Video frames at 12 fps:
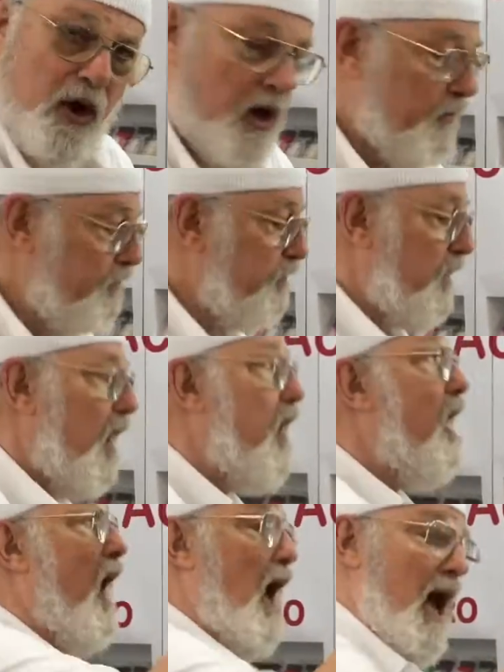arm.
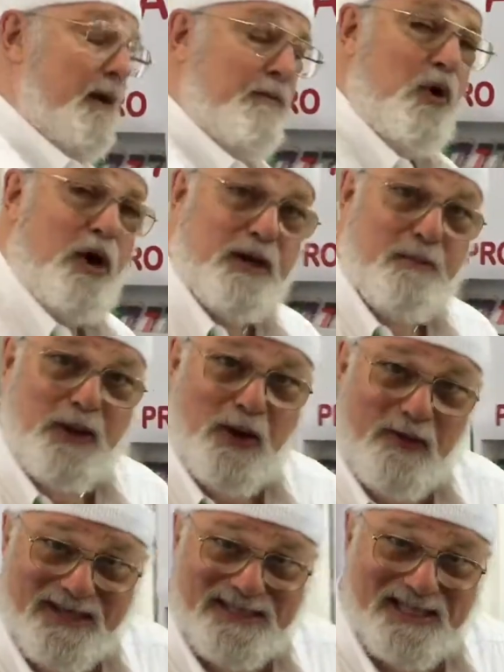I'm going to be
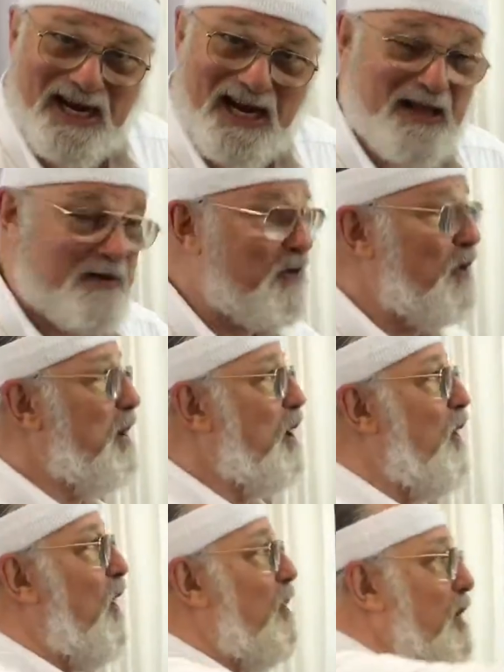on this side of the grooming arm.